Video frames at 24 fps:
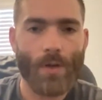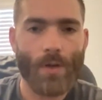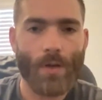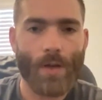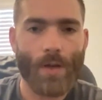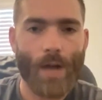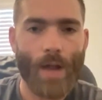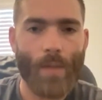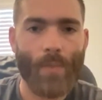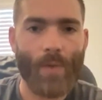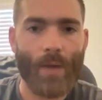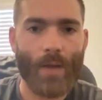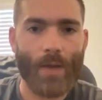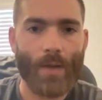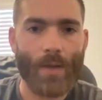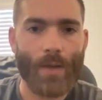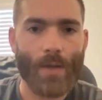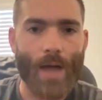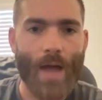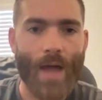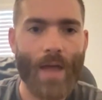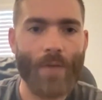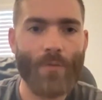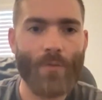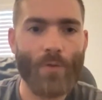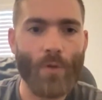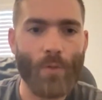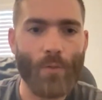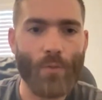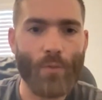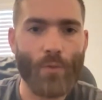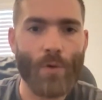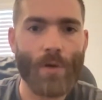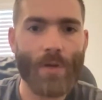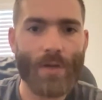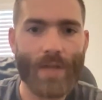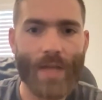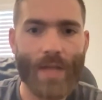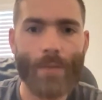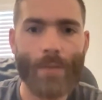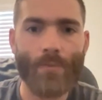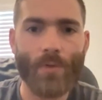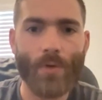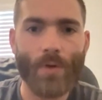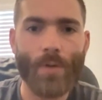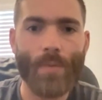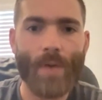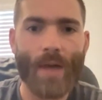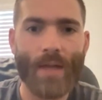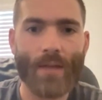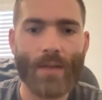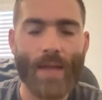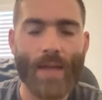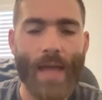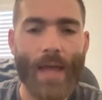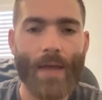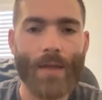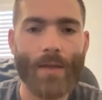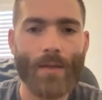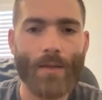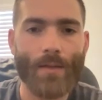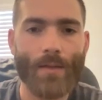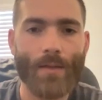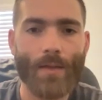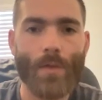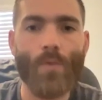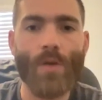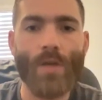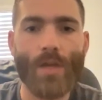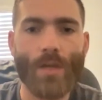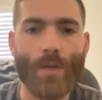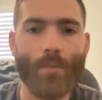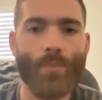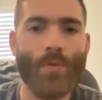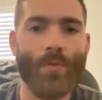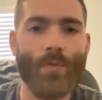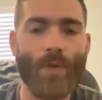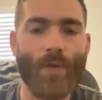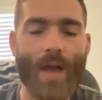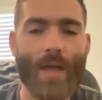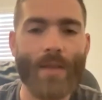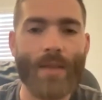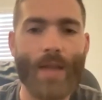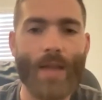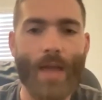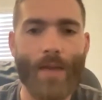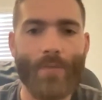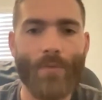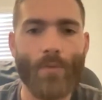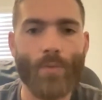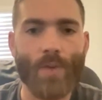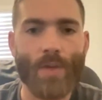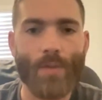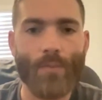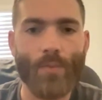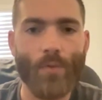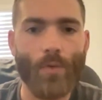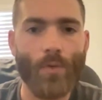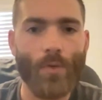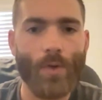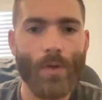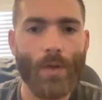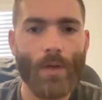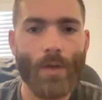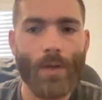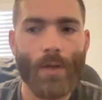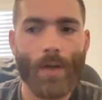I'm like, I feel pretty damn good about that we can provide that for people.